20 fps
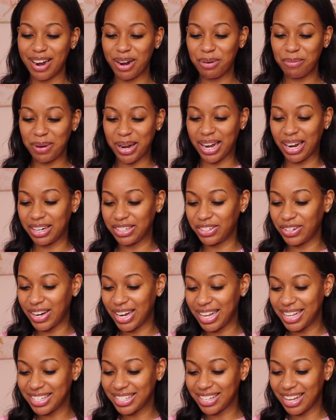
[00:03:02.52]
Oh my gosh, you
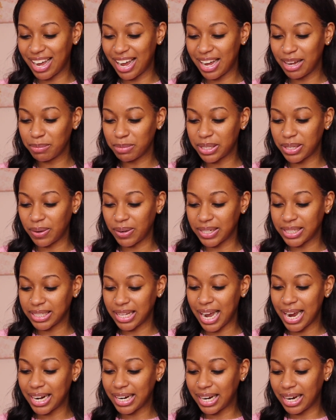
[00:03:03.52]
guys, I am so
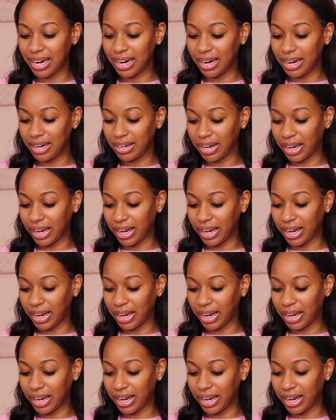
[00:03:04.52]
excited.